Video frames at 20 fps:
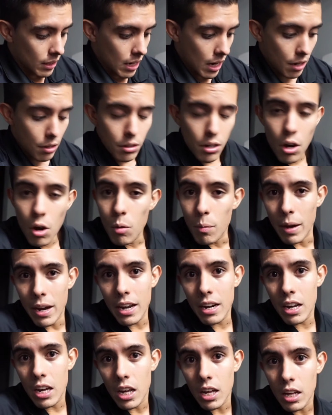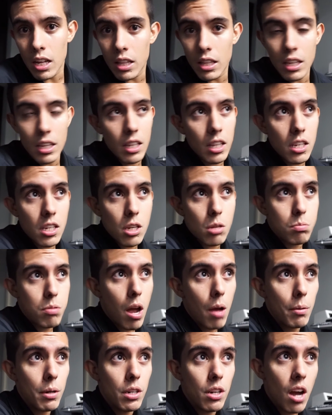I don't know, man. And then this is
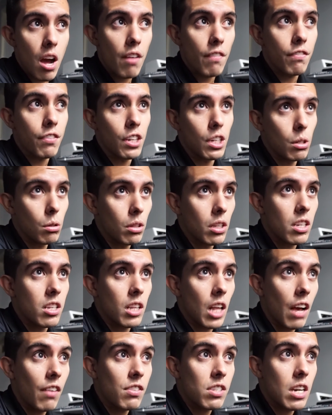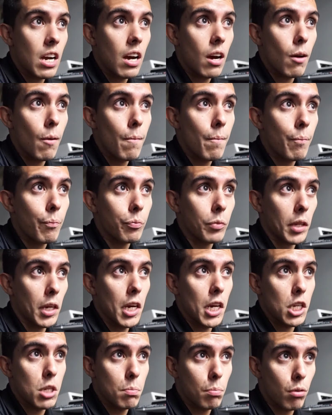probably not for you. This lifestyle
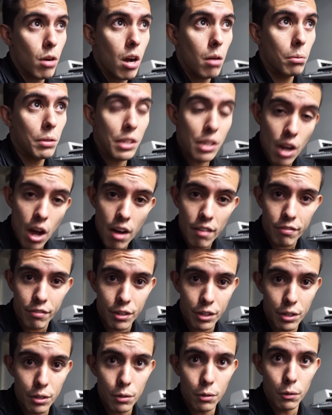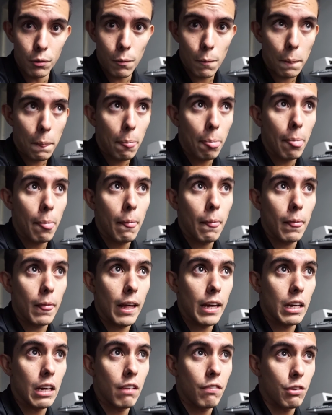is probably not for you.
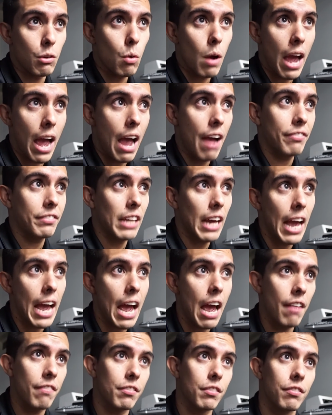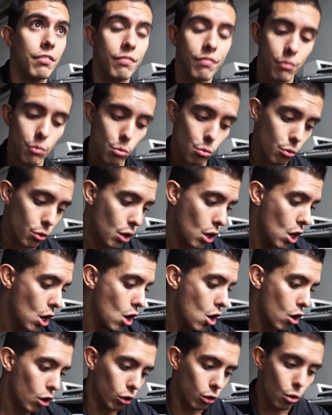Like if you have to have your food
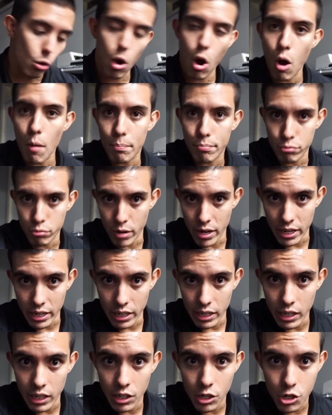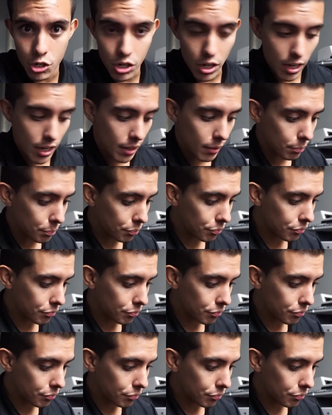look all pretty and shit,